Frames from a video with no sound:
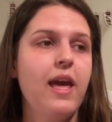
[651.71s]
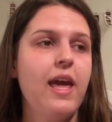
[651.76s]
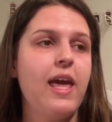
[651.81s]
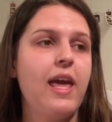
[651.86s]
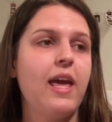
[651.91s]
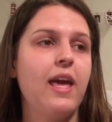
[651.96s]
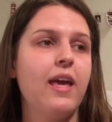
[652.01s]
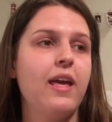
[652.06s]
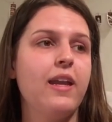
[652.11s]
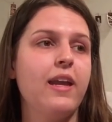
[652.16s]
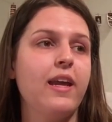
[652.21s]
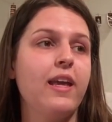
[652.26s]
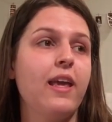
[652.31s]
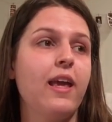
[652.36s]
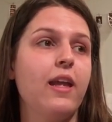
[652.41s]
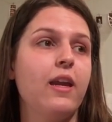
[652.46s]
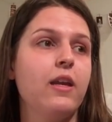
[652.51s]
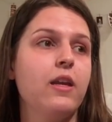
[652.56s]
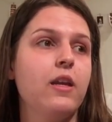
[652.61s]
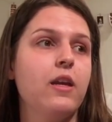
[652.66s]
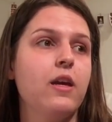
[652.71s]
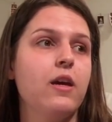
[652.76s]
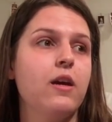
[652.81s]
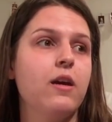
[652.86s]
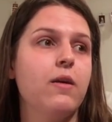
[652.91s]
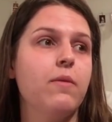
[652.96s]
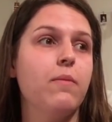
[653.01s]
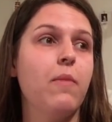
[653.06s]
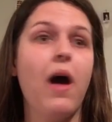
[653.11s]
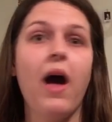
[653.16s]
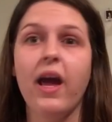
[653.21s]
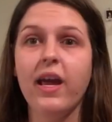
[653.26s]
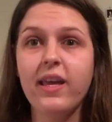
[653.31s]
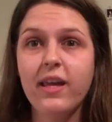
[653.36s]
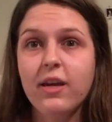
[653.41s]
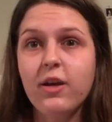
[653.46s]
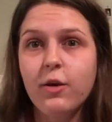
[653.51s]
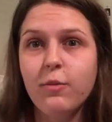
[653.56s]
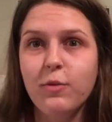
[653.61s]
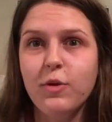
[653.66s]
and I
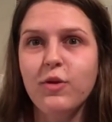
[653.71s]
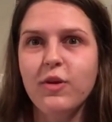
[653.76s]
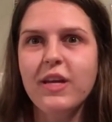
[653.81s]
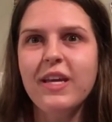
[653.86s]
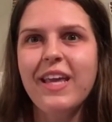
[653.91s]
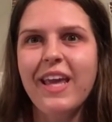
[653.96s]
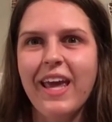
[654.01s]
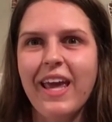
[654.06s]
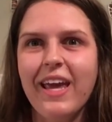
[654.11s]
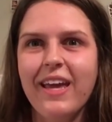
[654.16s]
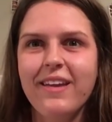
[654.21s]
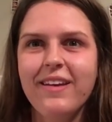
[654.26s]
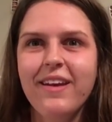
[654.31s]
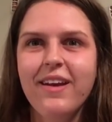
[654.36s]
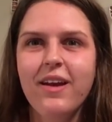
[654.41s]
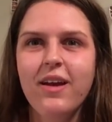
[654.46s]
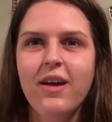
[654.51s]
can communicate